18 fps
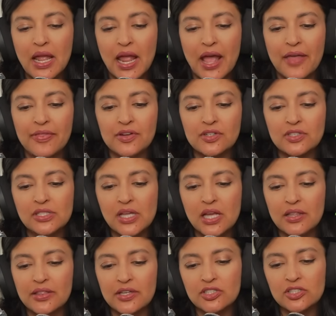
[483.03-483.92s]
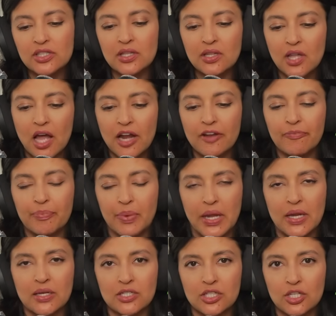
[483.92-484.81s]
and there's a lot of
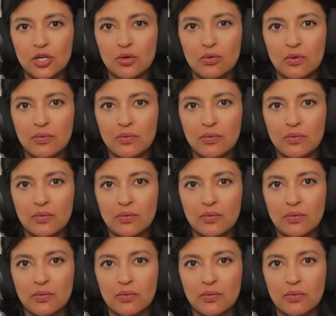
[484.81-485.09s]
pain to go